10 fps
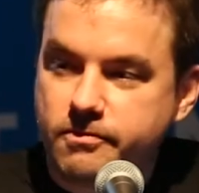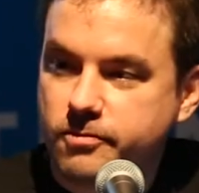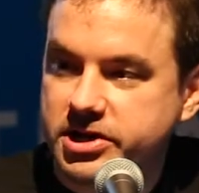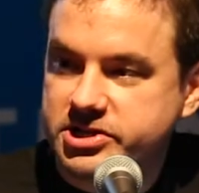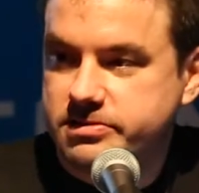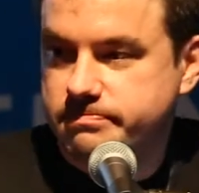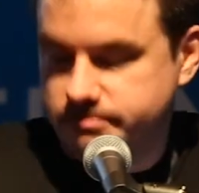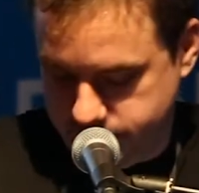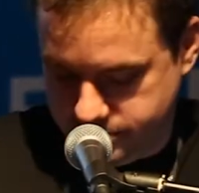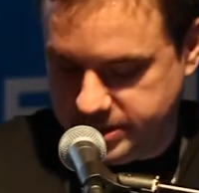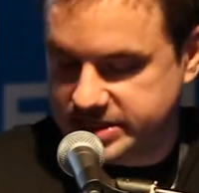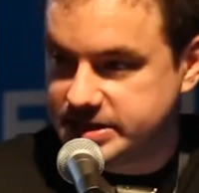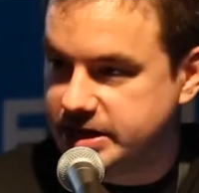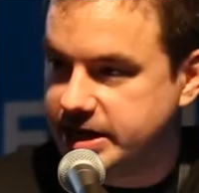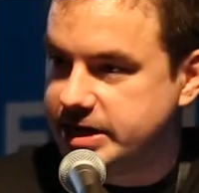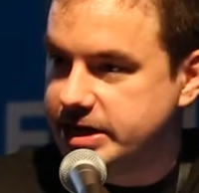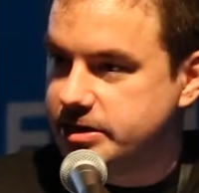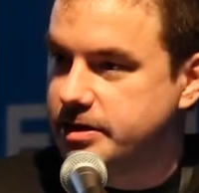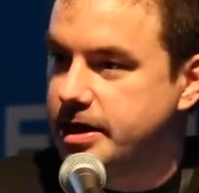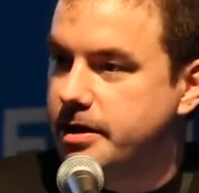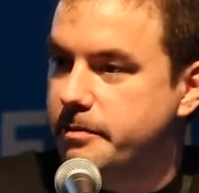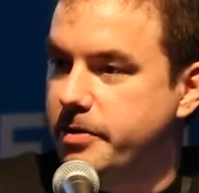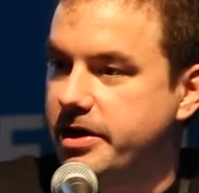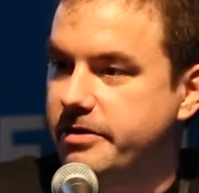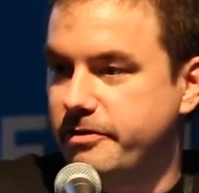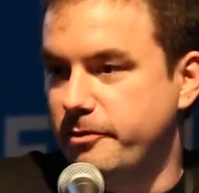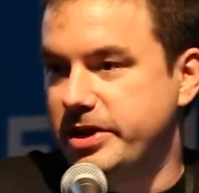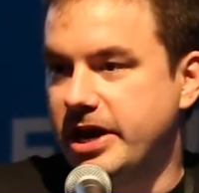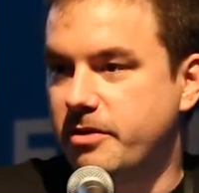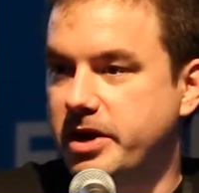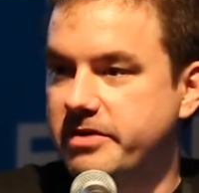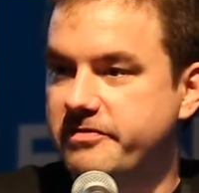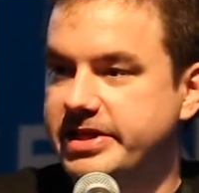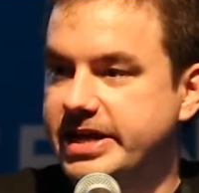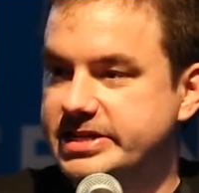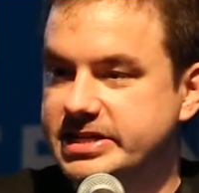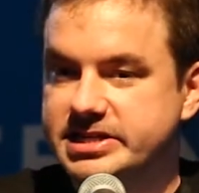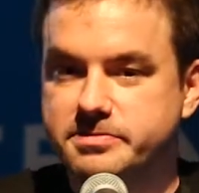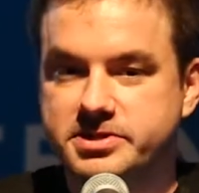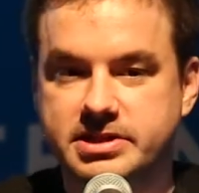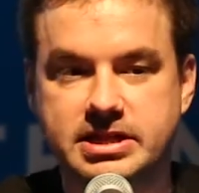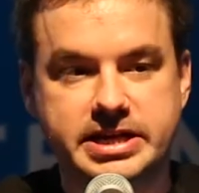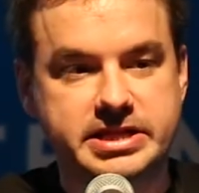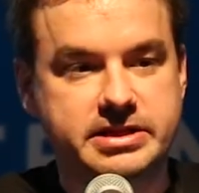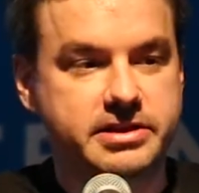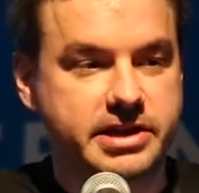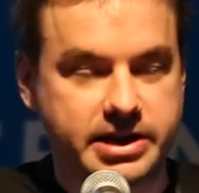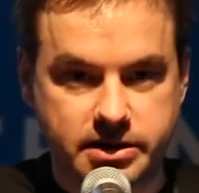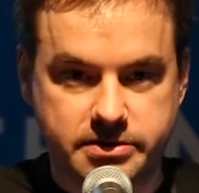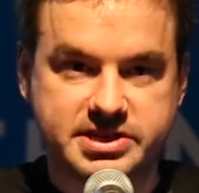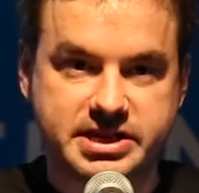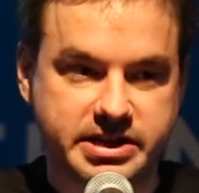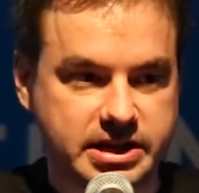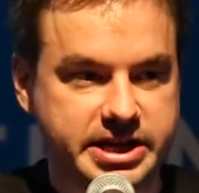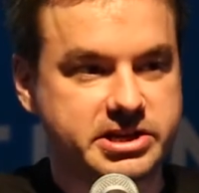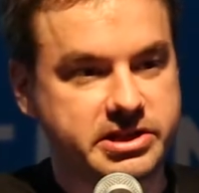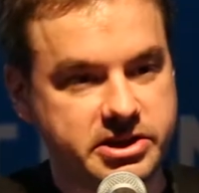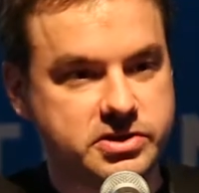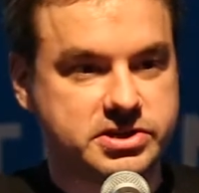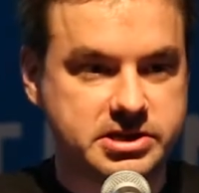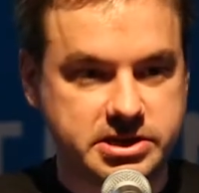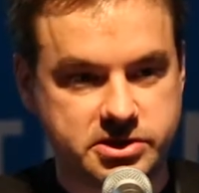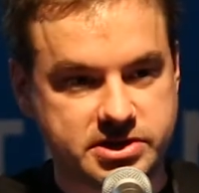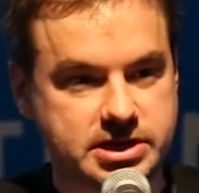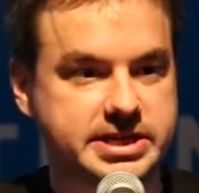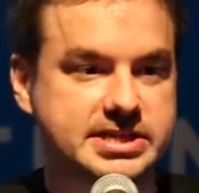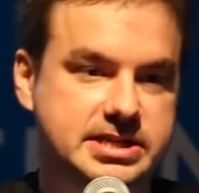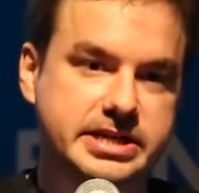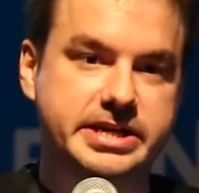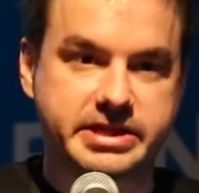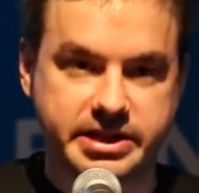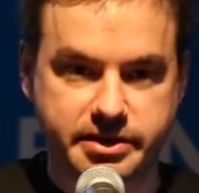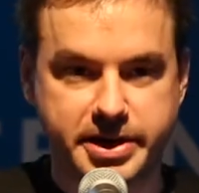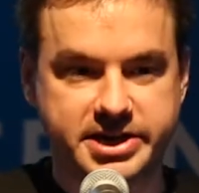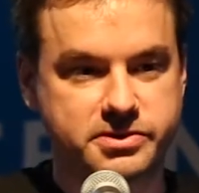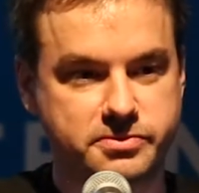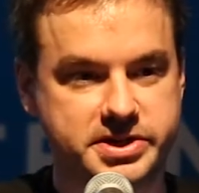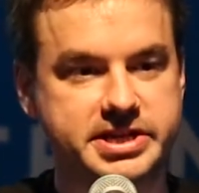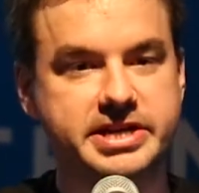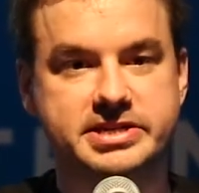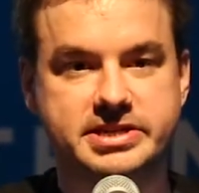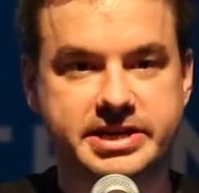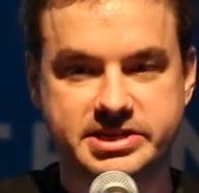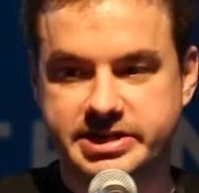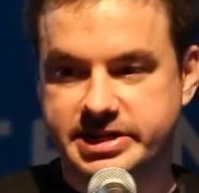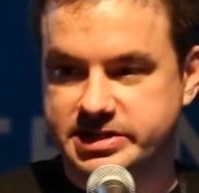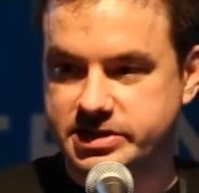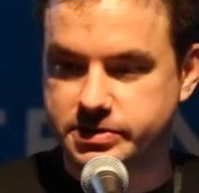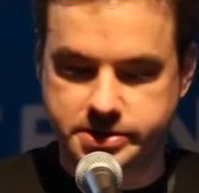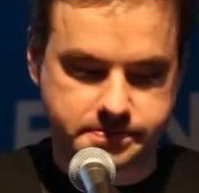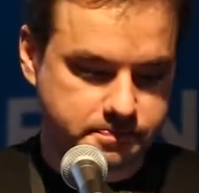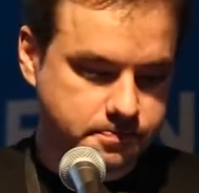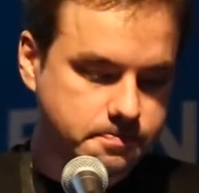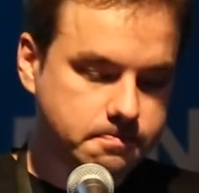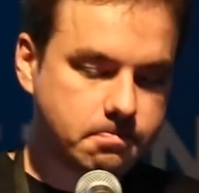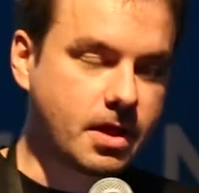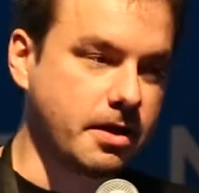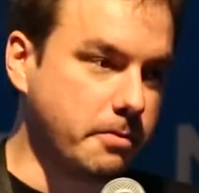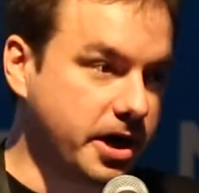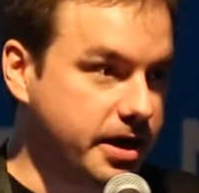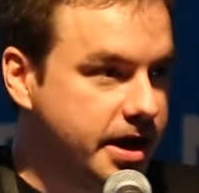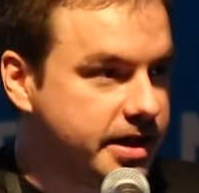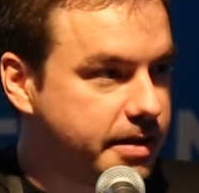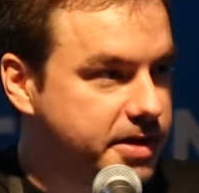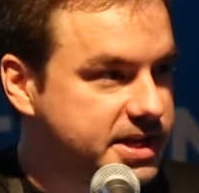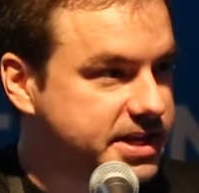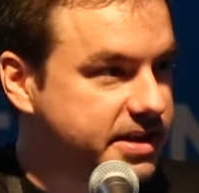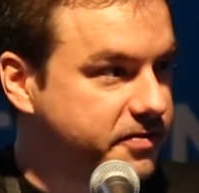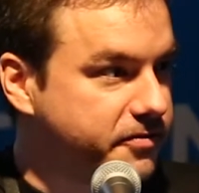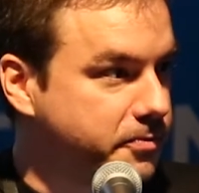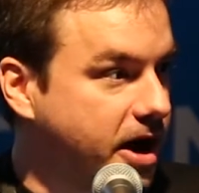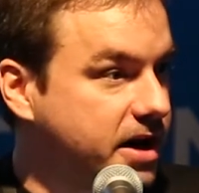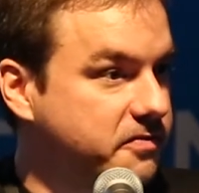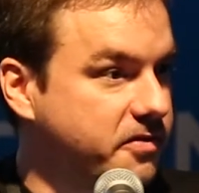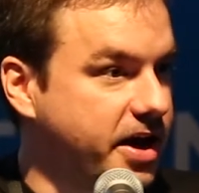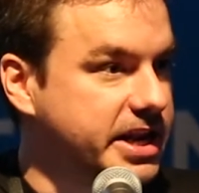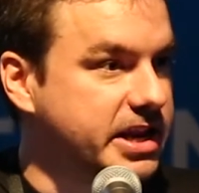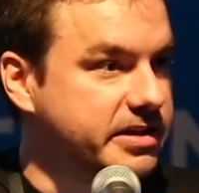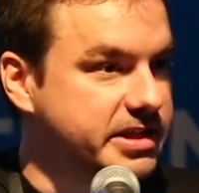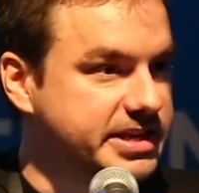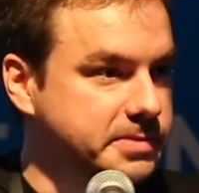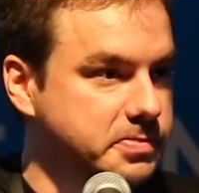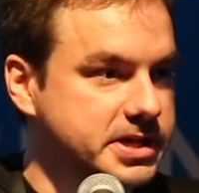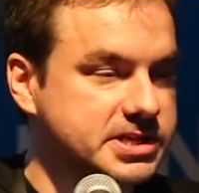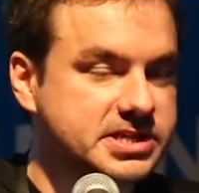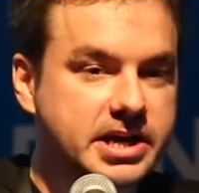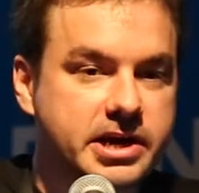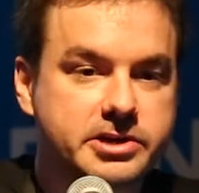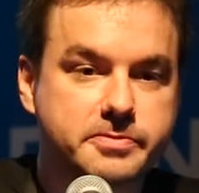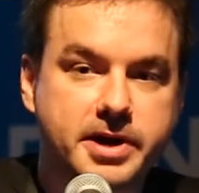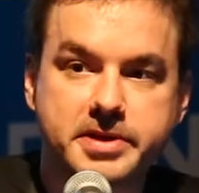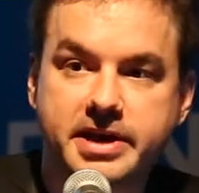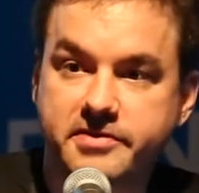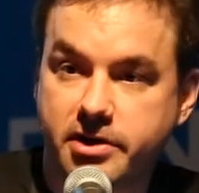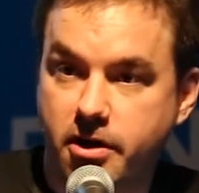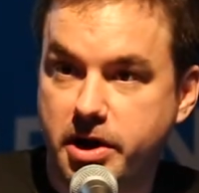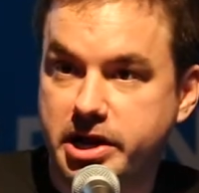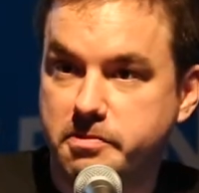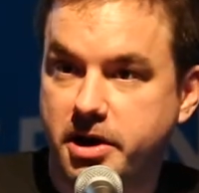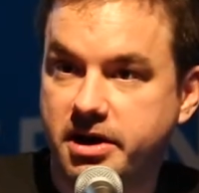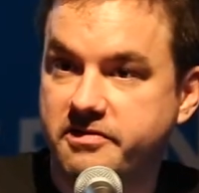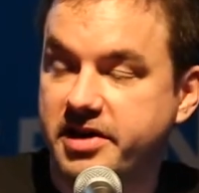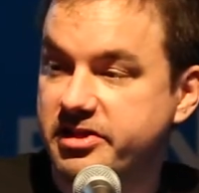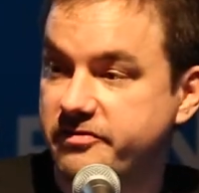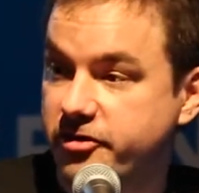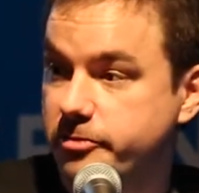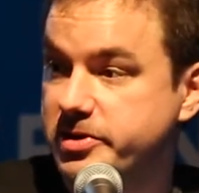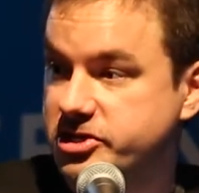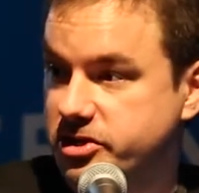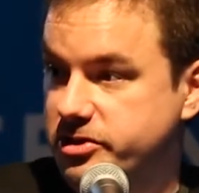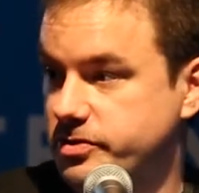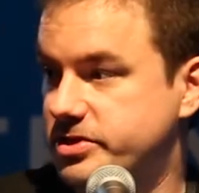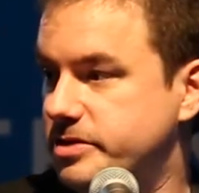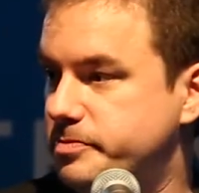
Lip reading: which less than ideal, but we now modified that system so the link, it'll send the link to the user clicks the link, then the password reset is actually executed. But that means that if you've modified any of the templates, you'll probably have to go in and modify the verbiage on those